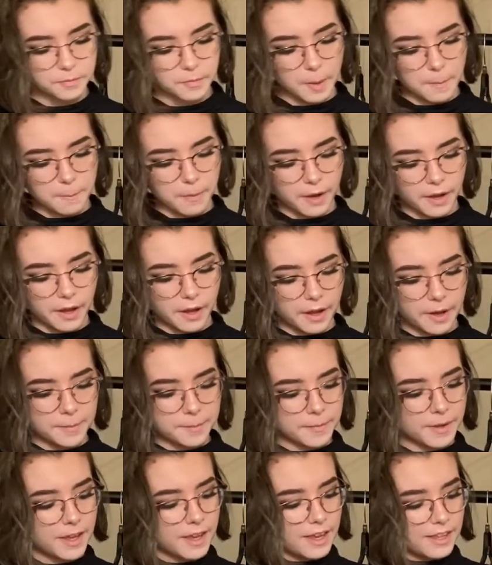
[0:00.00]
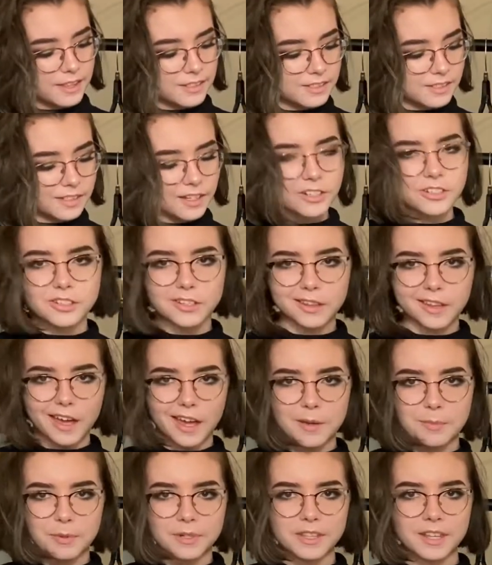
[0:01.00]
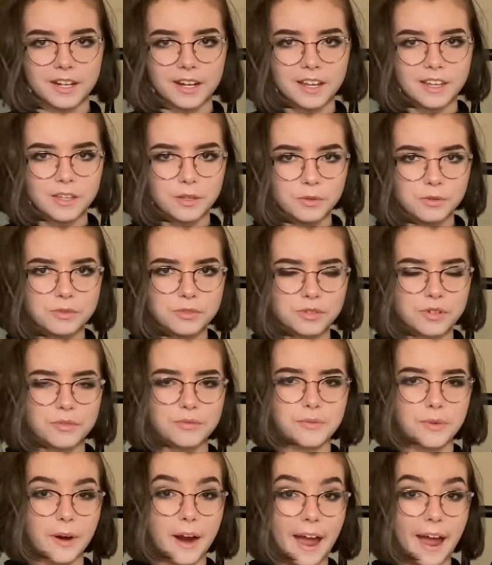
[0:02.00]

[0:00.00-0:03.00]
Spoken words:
But this is actually the apron that I used for